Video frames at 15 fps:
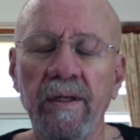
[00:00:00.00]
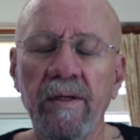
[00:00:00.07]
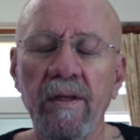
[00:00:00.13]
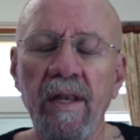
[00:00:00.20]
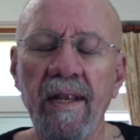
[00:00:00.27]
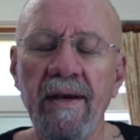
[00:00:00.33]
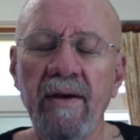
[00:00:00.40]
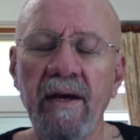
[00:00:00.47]

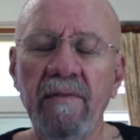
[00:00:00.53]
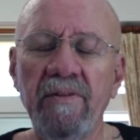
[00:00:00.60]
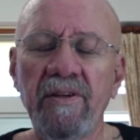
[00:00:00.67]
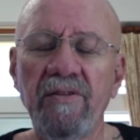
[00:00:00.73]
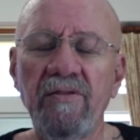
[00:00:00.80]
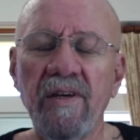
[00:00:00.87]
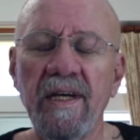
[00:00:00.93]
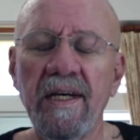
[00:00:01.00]
Now, I have a
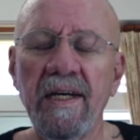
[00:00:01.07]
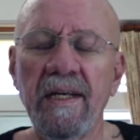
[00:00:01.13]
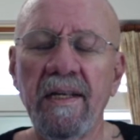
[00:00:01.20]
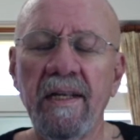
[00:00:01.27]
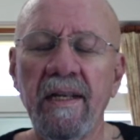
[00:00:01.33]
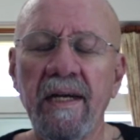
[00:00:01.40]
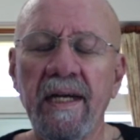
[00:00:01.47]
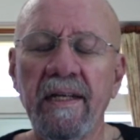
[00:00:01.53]

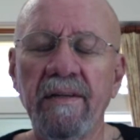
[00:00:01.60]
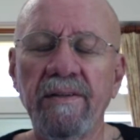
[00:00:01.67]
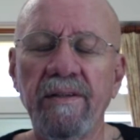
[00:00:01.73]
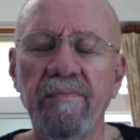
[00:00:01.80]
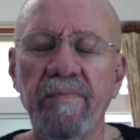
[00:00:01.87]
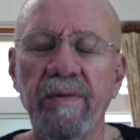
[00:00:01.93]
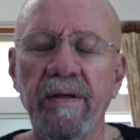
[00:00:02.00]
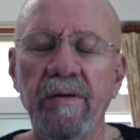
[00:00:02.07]
son that
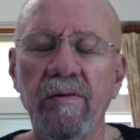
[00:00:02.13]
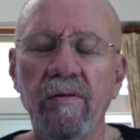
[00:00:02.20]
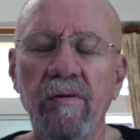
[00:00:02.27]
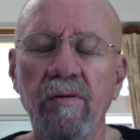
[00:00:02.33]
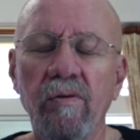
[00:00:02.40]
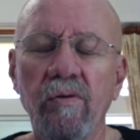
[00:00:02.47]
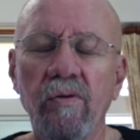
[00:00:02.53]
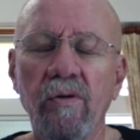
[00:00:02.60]

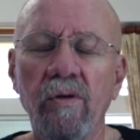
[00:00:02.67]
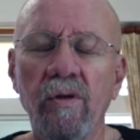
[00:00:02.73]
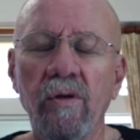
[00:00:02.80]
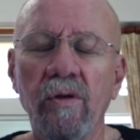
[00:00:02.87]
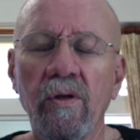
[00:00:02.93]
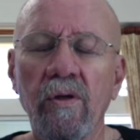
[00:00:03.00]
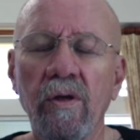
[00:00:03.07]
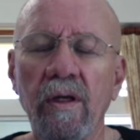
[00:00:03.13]

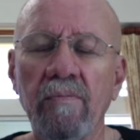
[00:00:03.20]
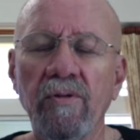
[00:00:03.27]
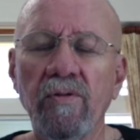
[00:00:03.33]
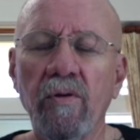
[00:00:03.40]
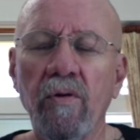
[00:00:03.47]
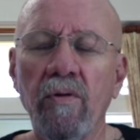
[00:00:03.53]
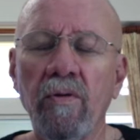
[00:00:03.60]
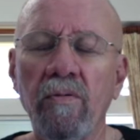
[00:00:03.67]
I'm
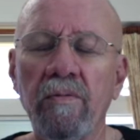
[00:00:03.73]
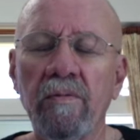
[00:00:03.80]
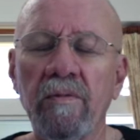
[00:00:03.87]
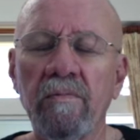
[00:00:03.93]
told